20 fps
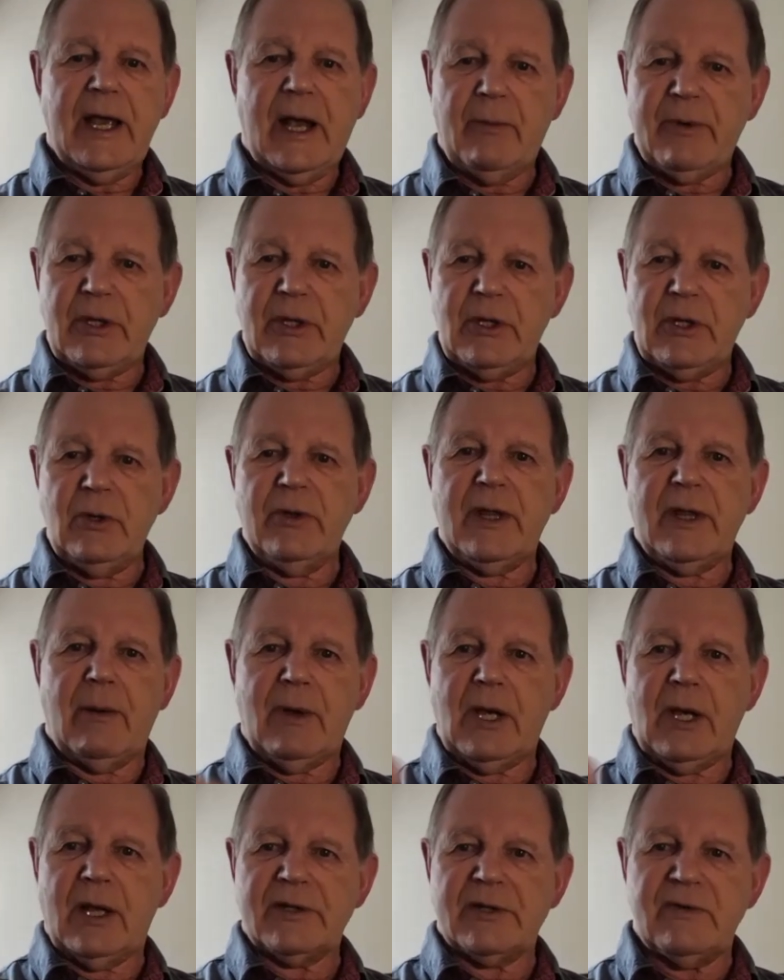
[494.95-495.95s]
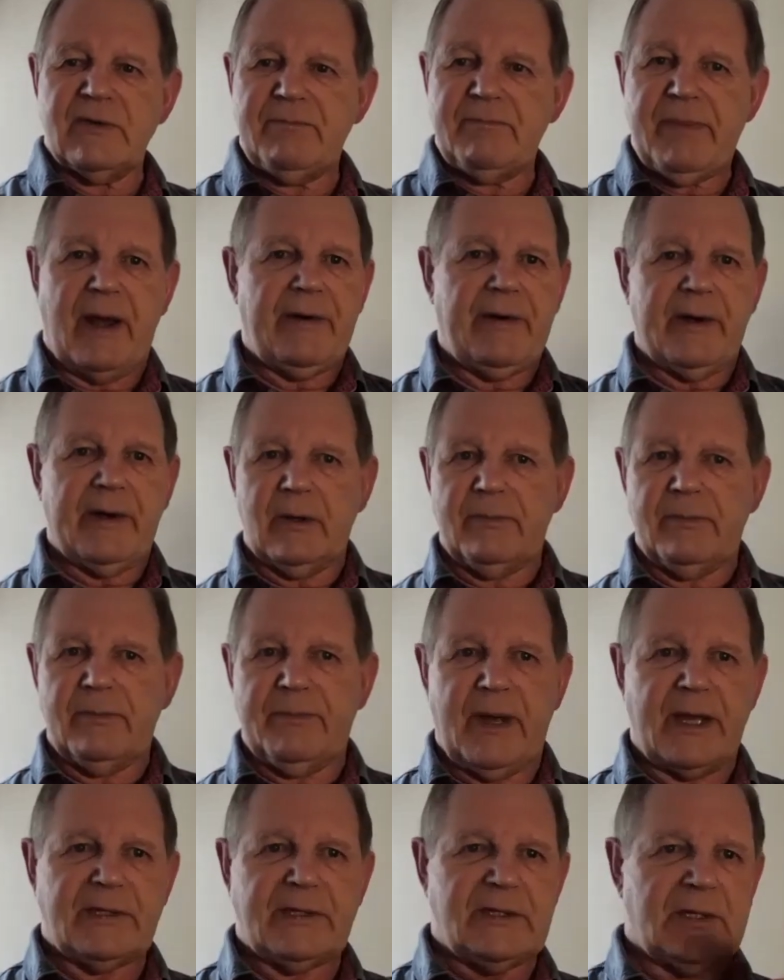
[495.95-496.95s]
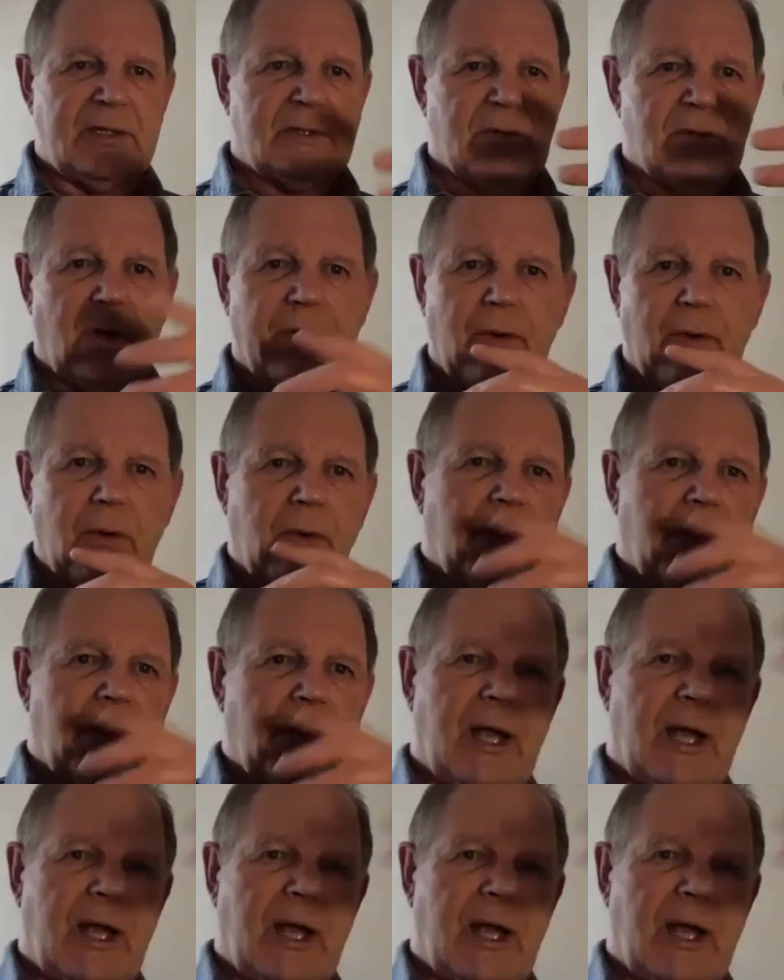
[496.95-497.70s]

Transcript: And we knew there were lots of burial places on all the